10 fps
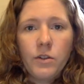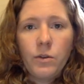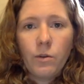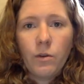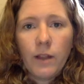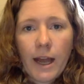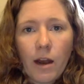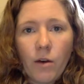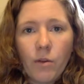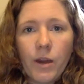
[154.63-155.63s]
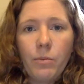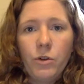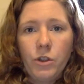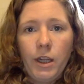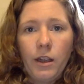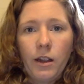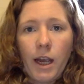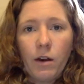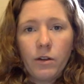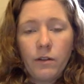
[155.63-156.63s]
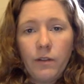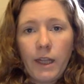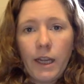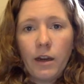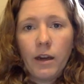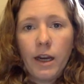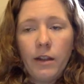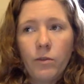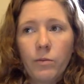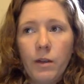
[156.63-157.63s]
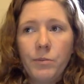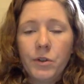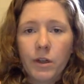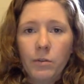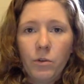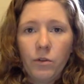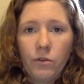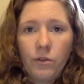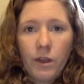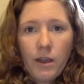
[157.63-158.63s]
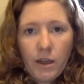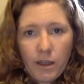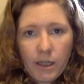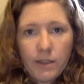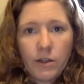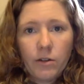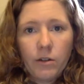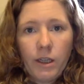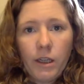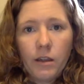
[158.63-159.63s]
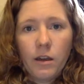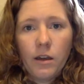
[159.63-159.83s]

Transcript: to allow that pushing out of the air, and the ribs are going to move internally